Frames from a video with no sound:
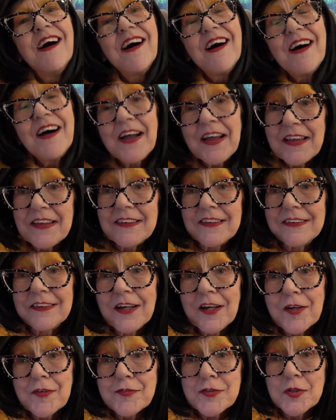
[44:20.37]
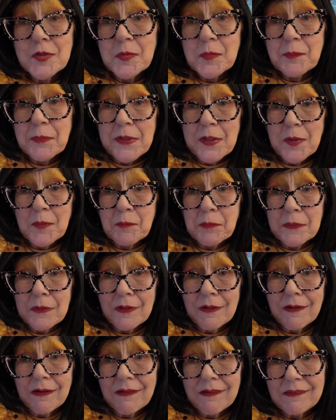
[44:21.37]
I love you people.
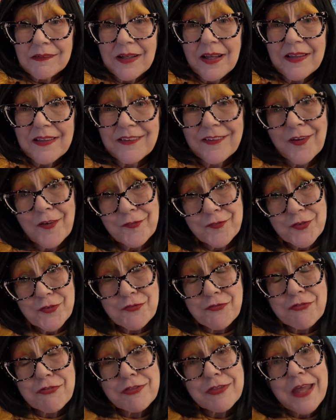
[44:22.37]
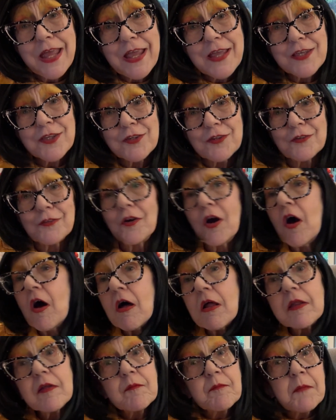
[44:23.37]
I love you. Thank you.
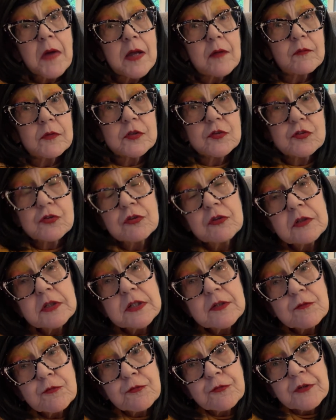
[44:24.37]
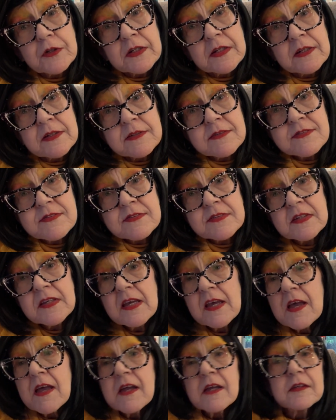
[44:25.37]
All of my returning friends.
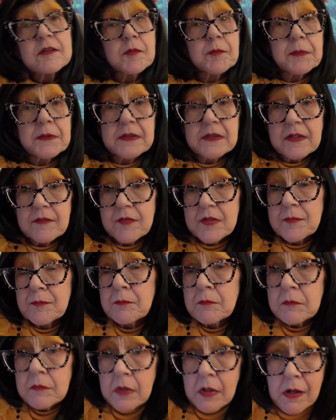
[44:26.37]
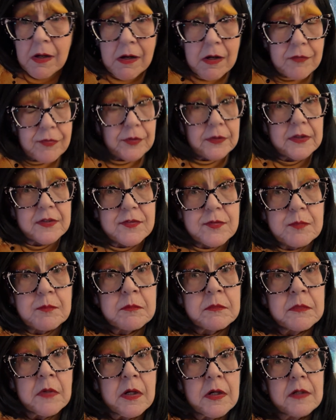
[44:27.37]
You've been leaving marvelous,
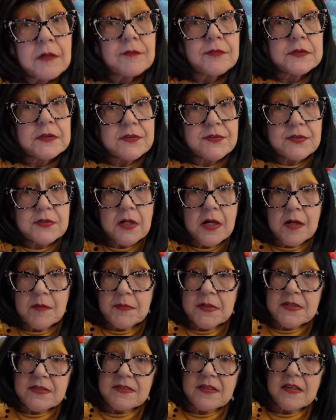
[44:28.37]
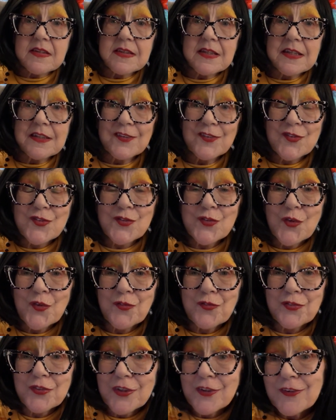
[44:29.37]
marvelous comments. I thank you so
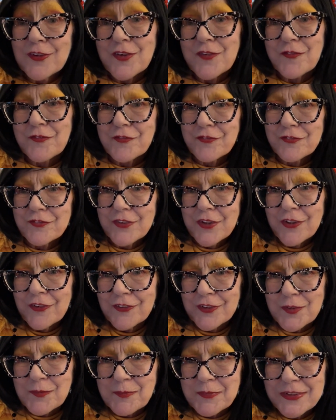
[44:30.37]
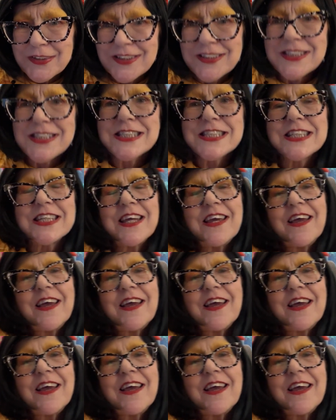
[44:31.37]
very, very much.